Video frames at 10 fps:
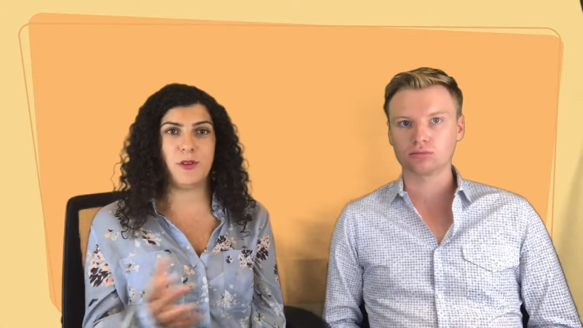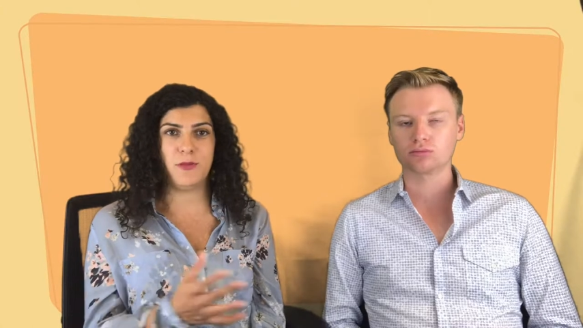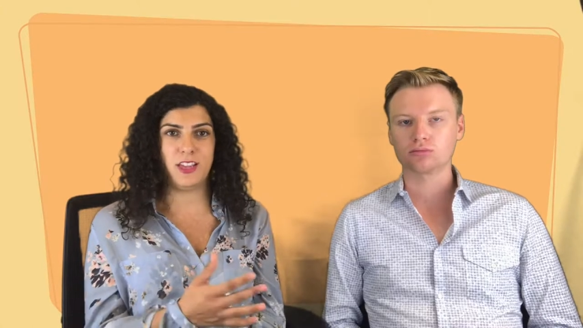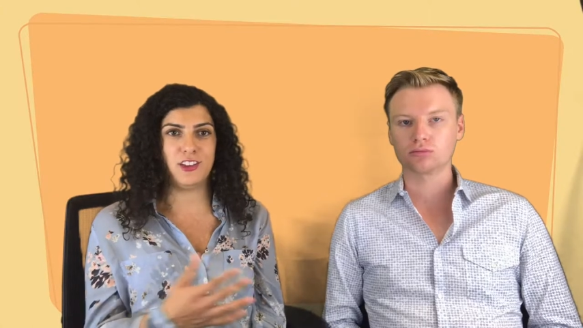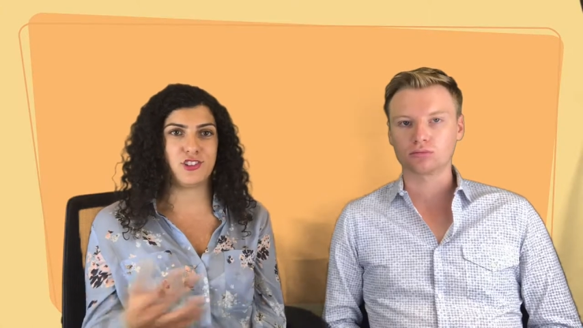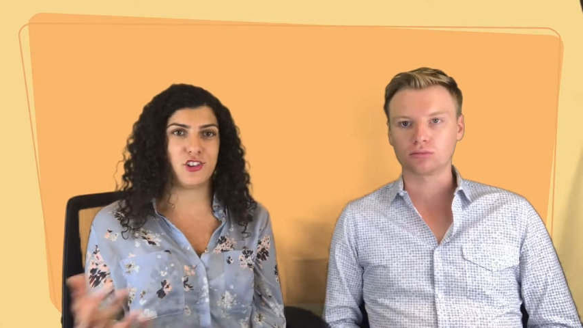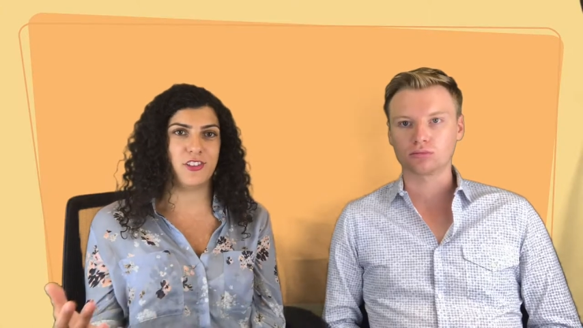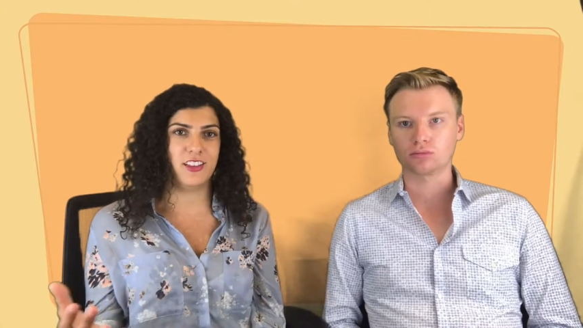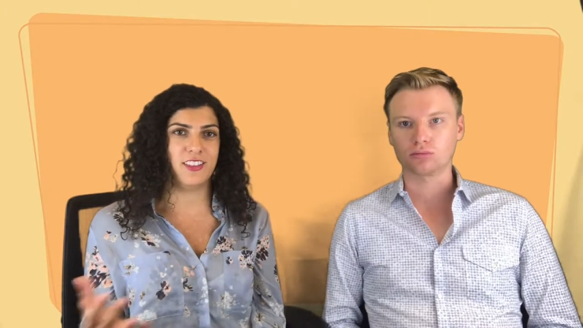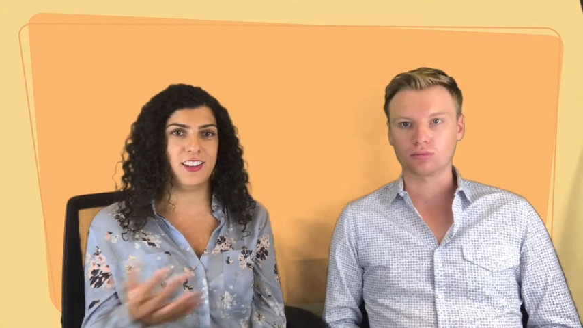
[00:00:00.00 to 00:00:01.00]
Speaker 1: and making sure
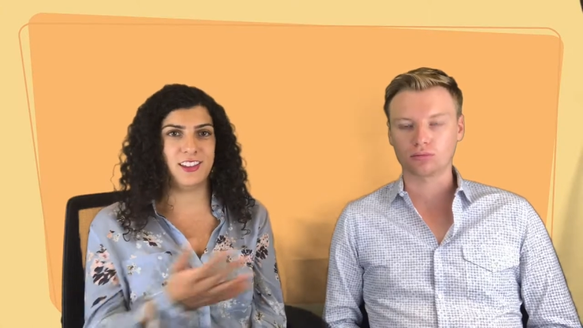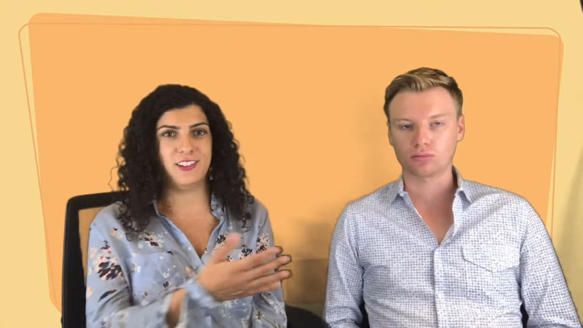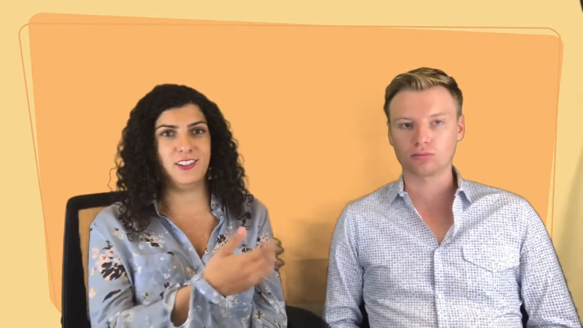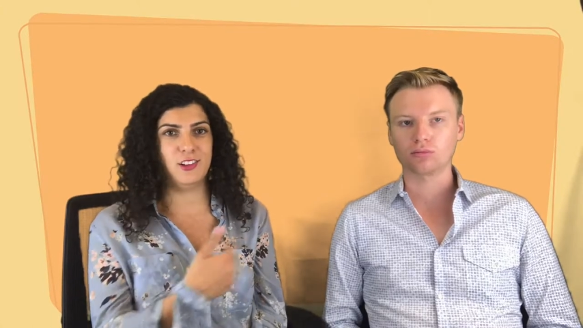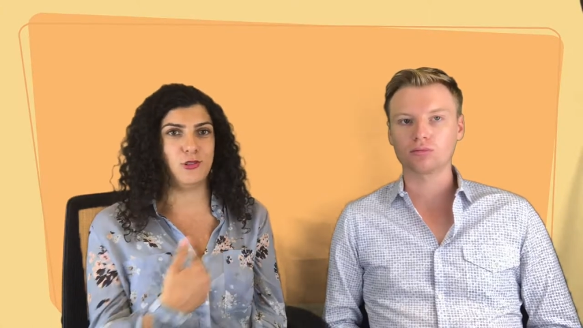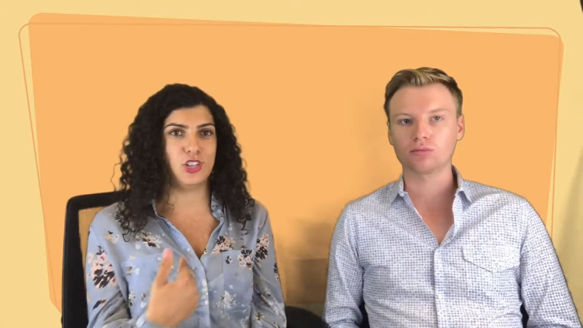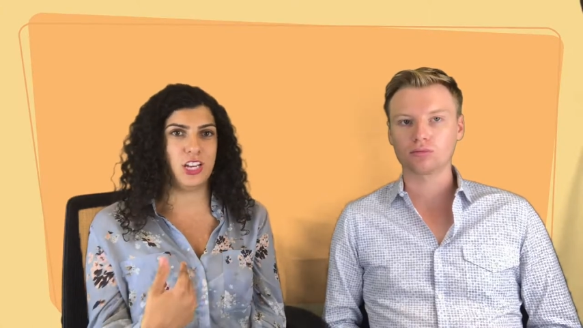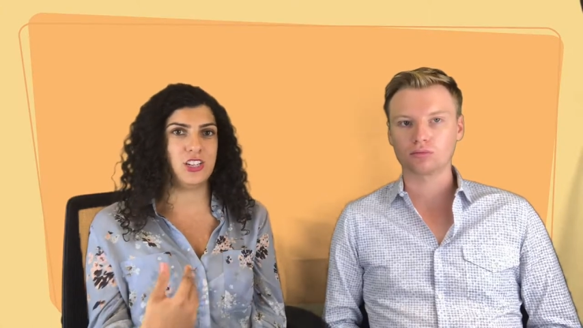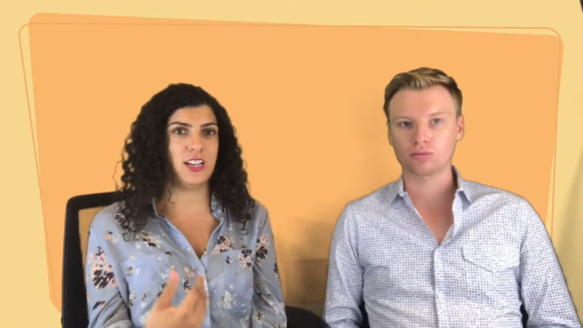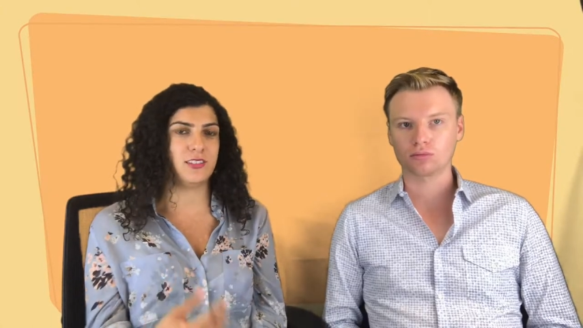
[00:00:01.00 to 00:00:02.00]
that it can you know
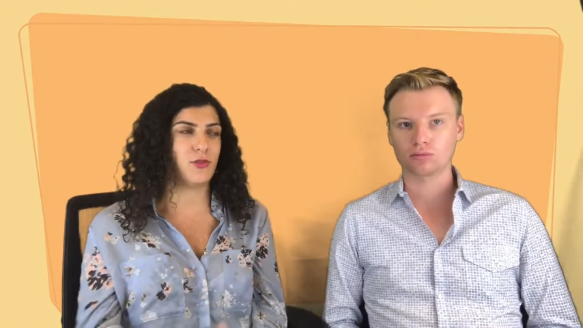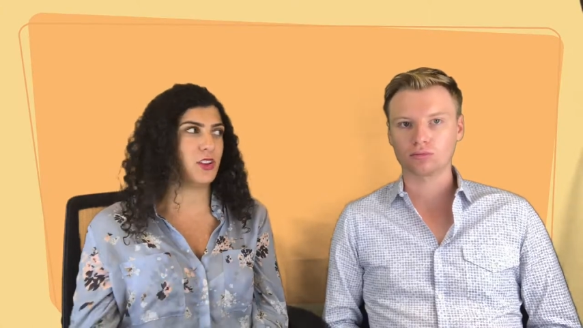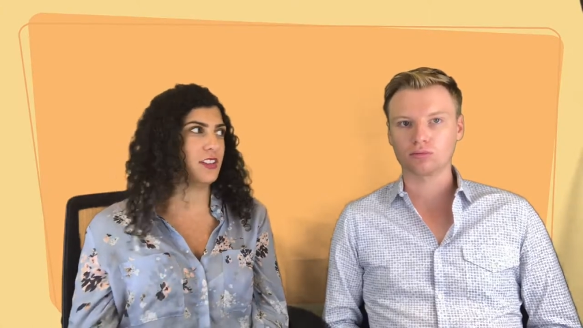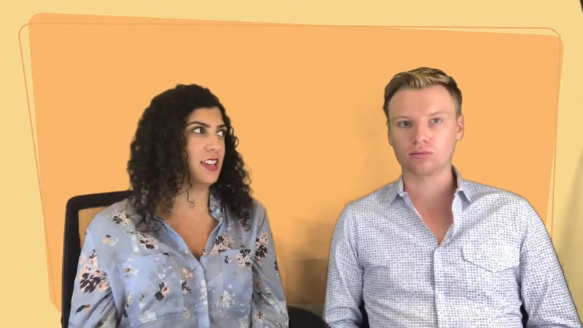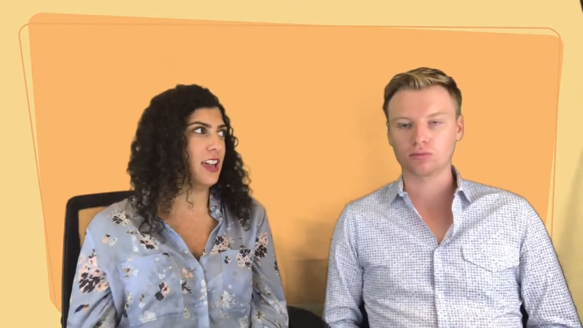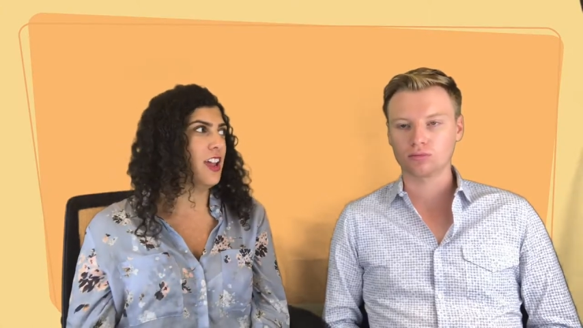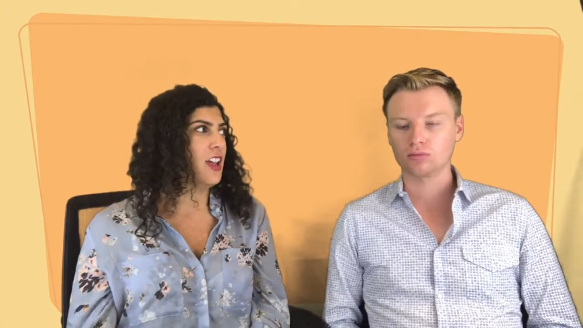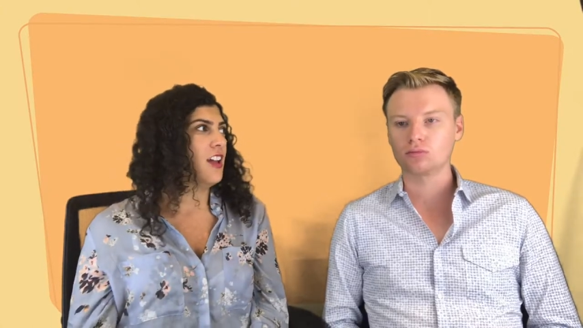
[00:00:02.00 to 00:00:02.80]
change hands freely.